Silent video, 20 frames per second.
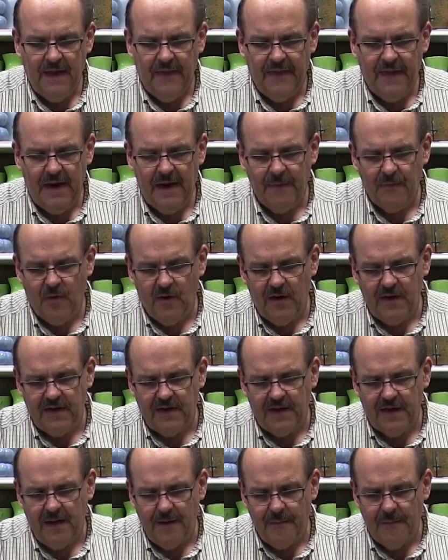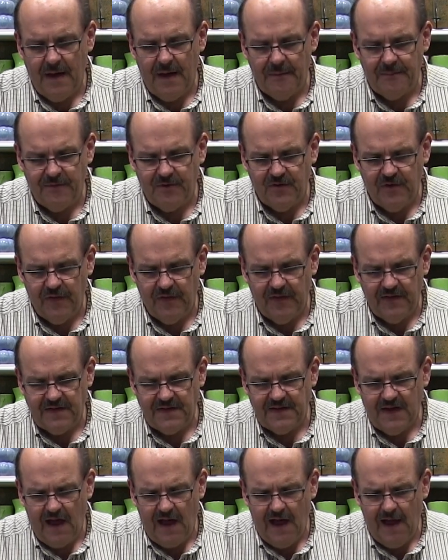Then I'm going to come up to the
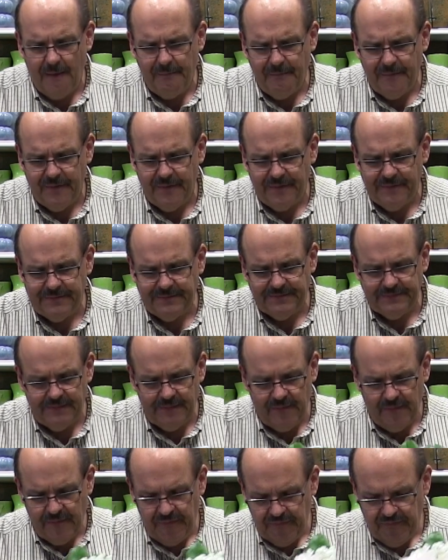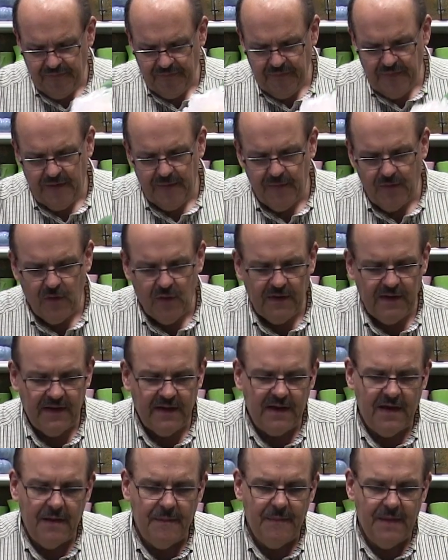top. I'm going
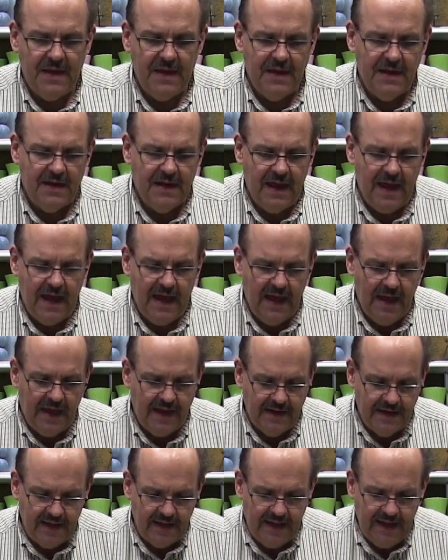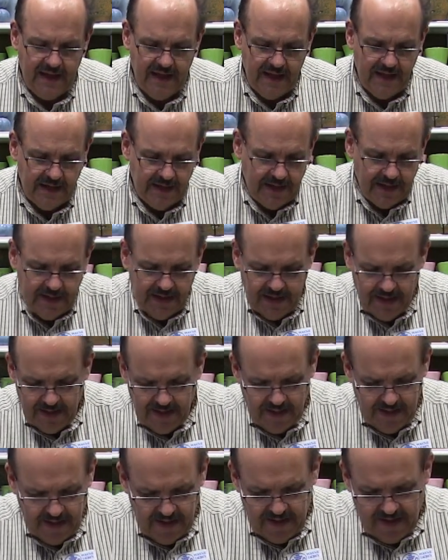to come in, and again,
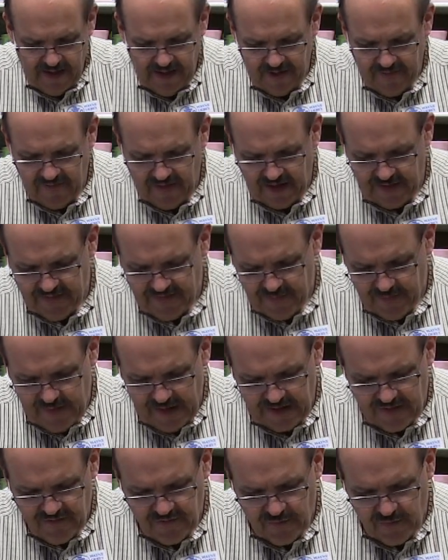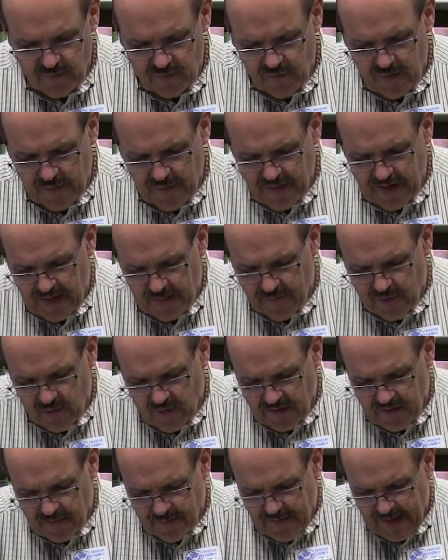I've got some extra ribbon. I'm
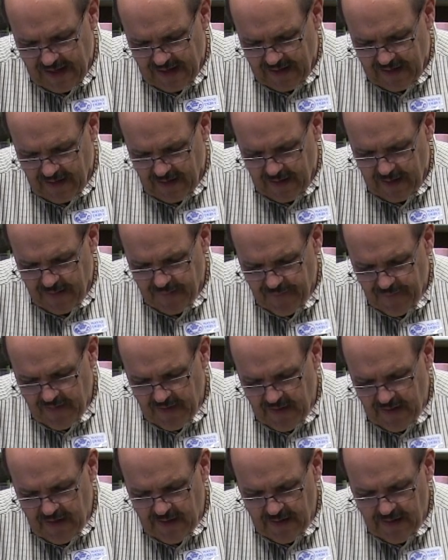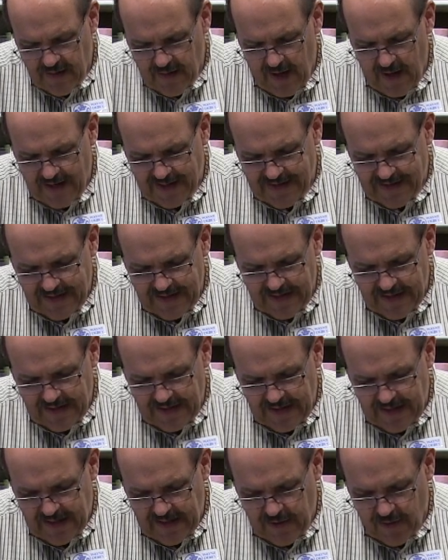going to make a knot in
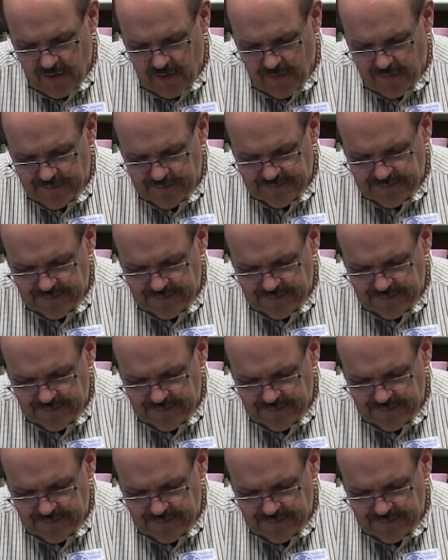here.